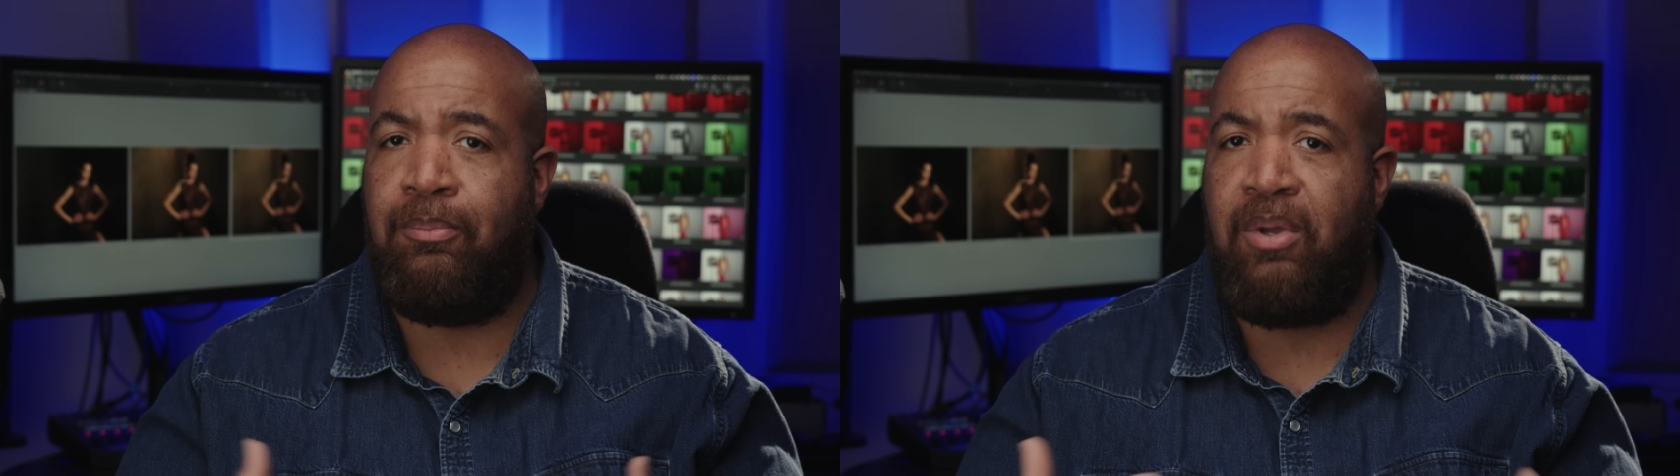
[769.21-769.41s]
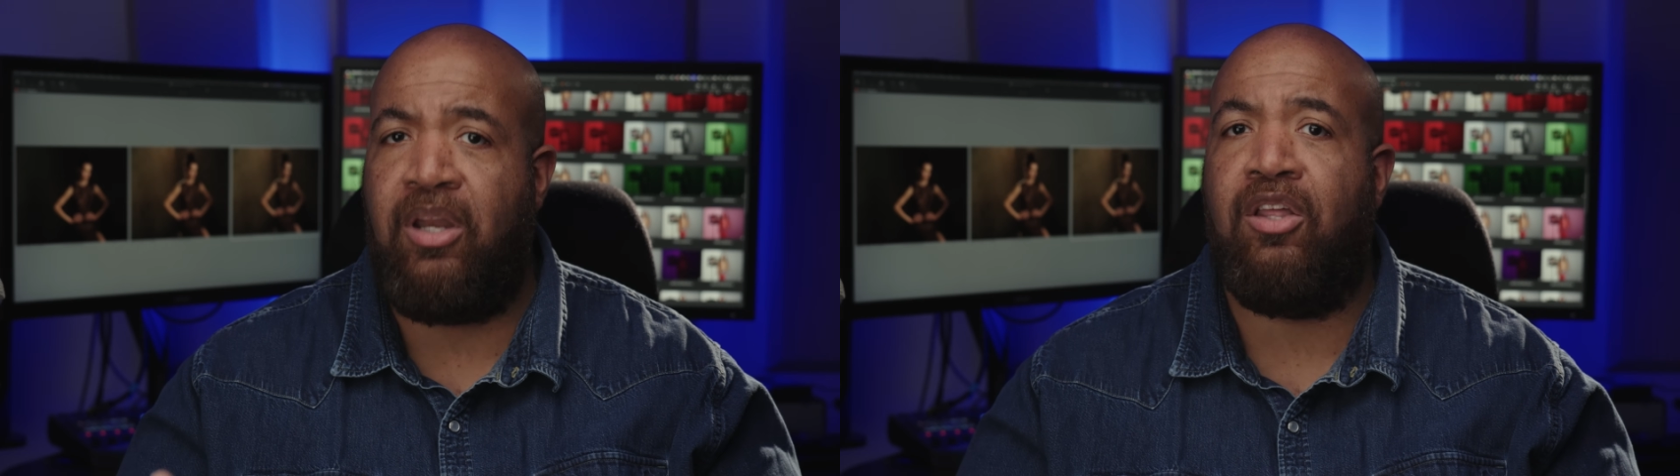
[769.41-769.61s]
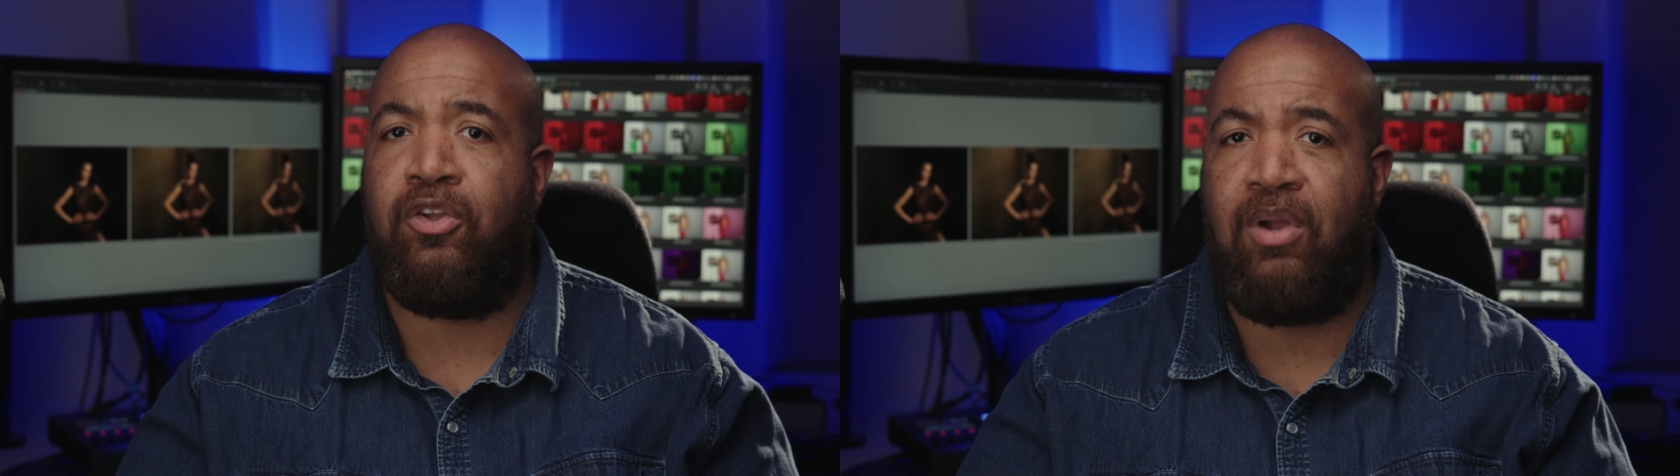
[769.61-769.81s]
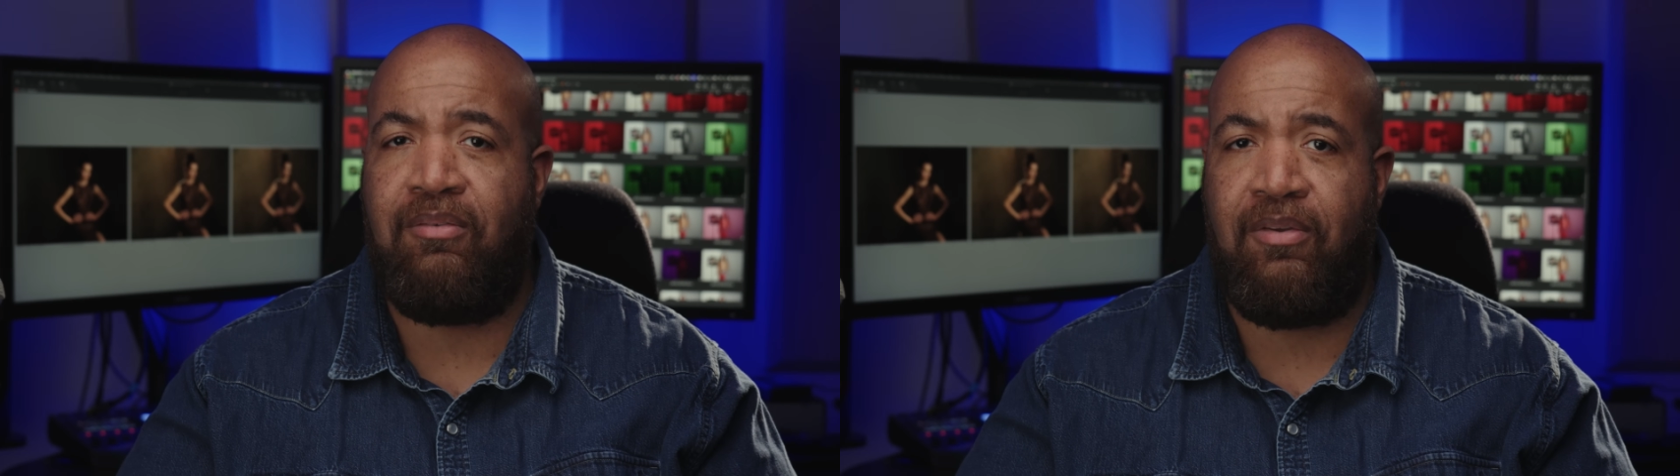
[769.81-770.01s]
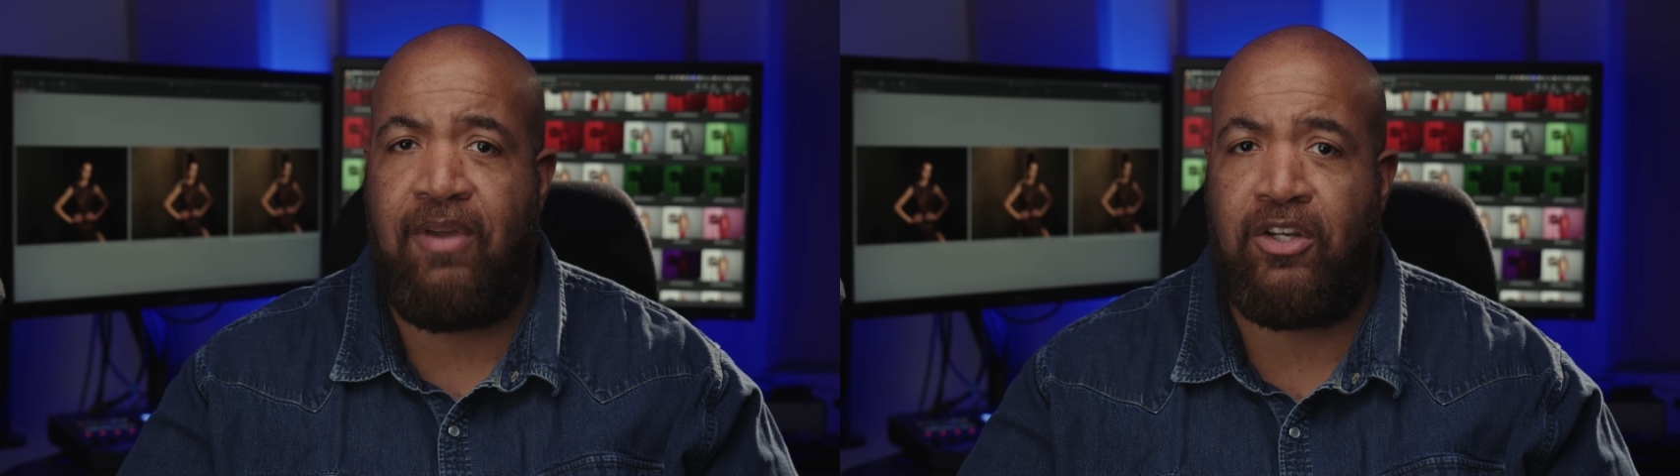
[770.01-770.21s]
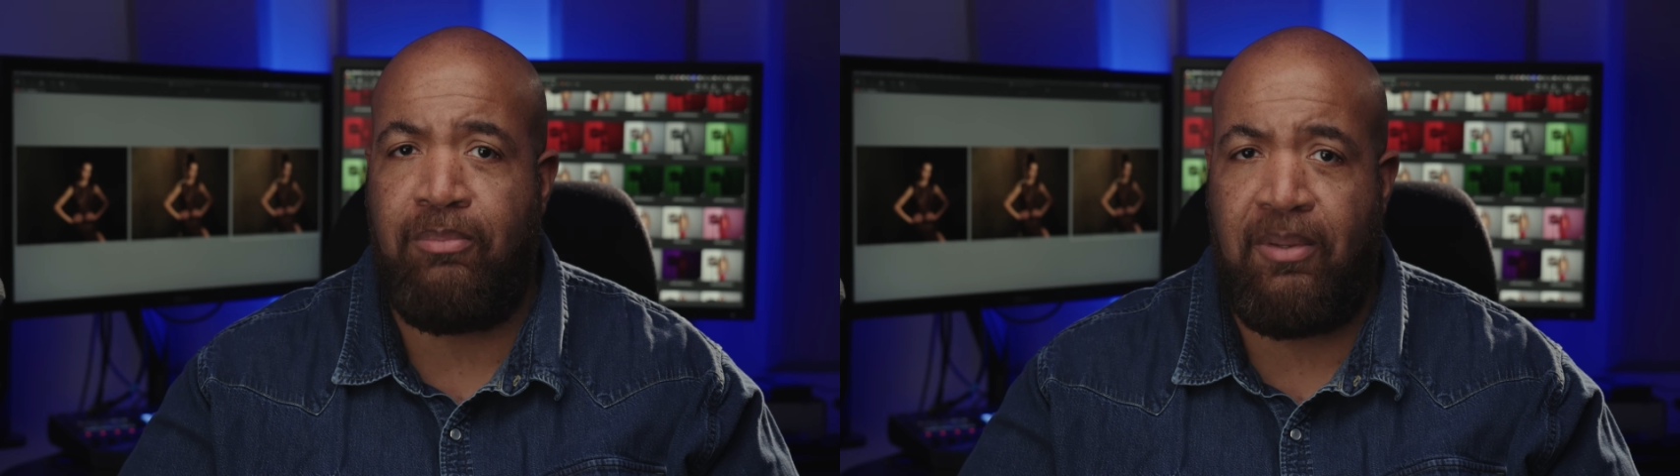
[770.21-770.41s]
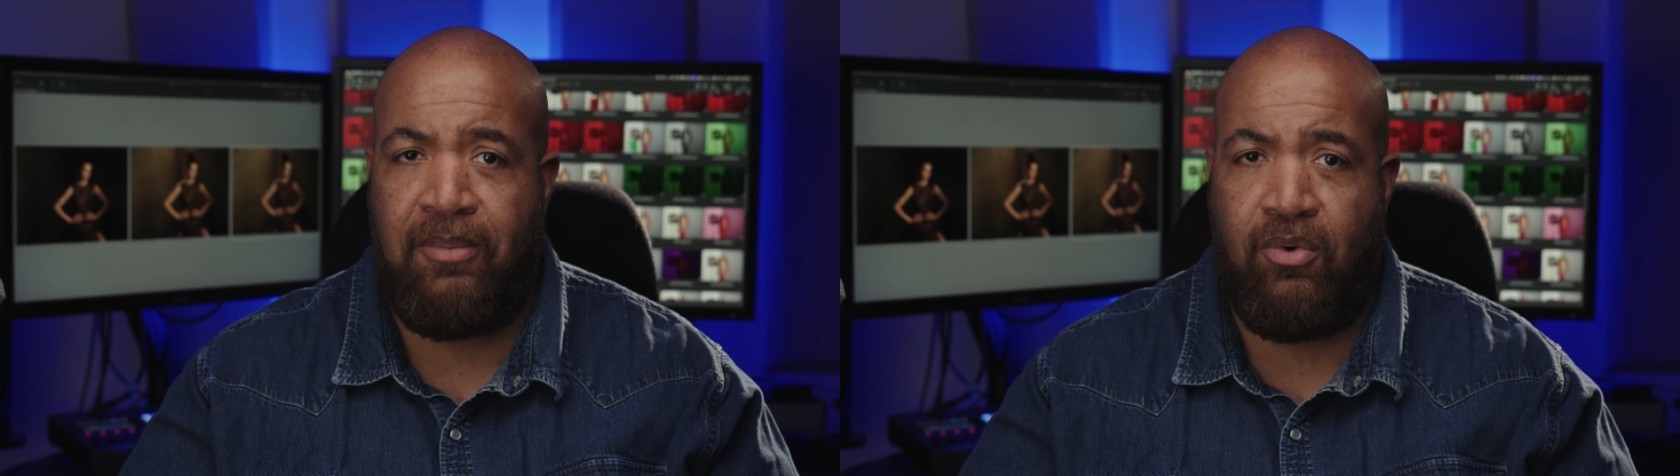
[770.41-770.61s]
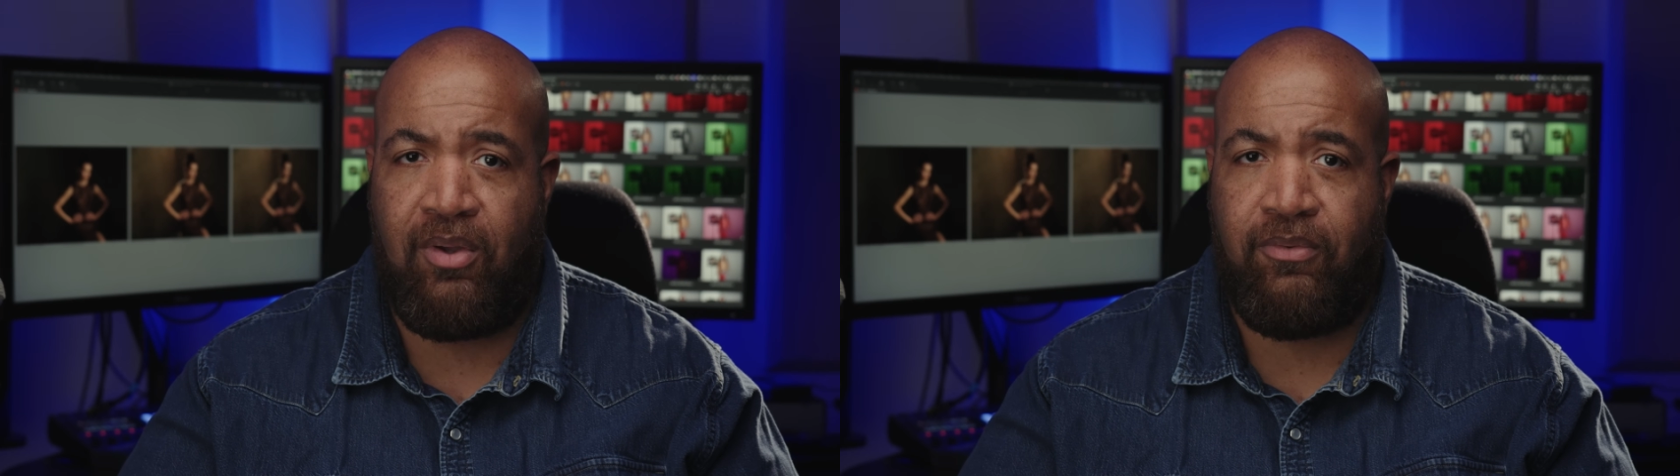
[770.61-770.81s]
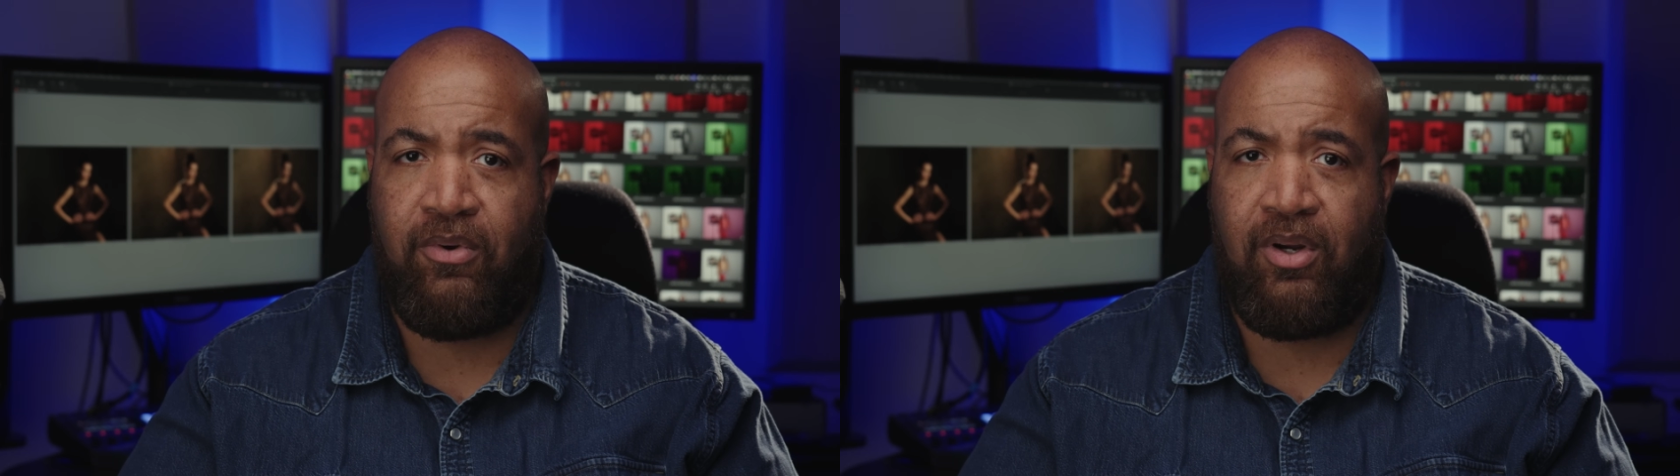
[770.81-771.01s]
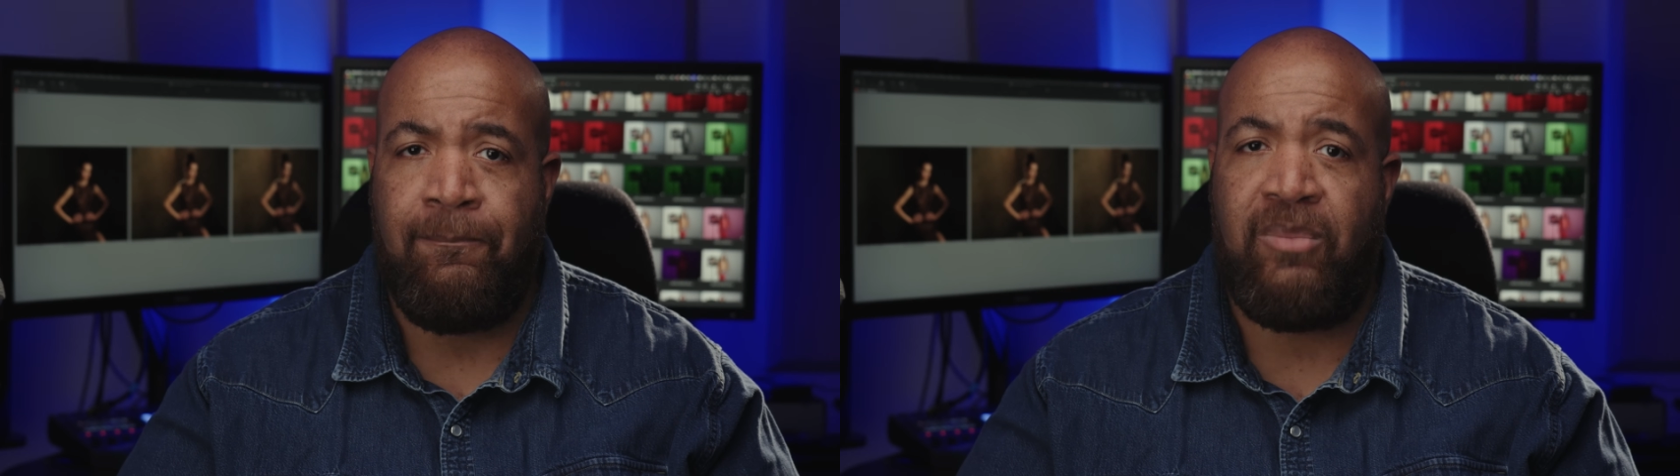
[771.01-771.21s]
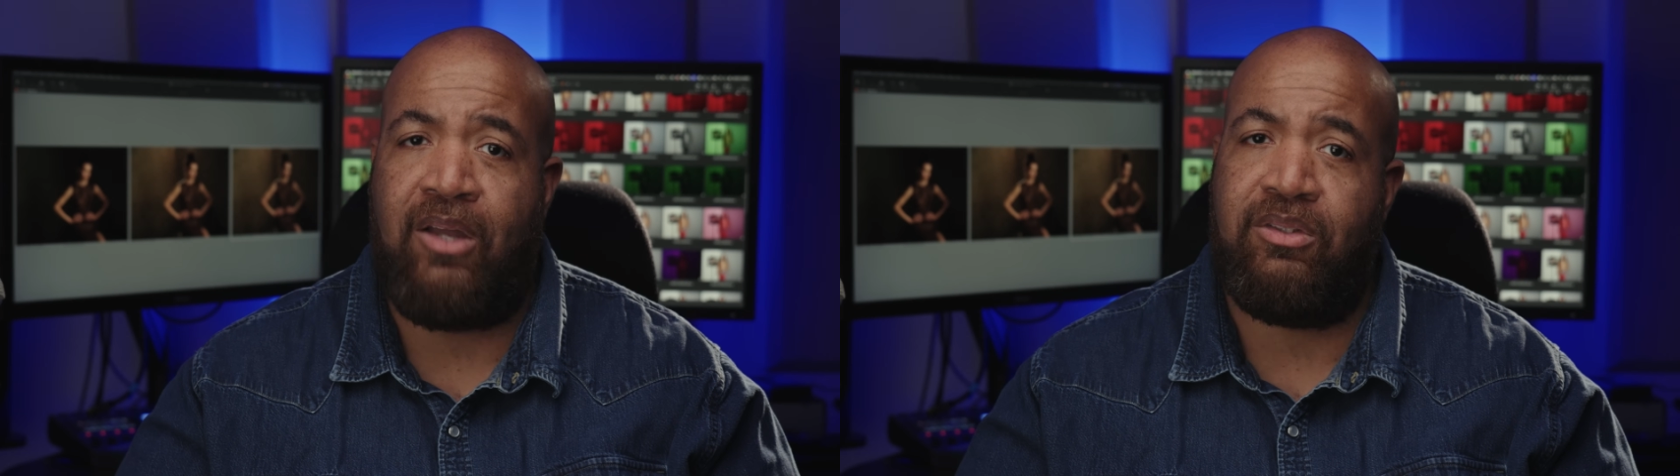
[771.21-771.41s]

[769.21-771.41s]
depending on the creative effect you may be going for. Now,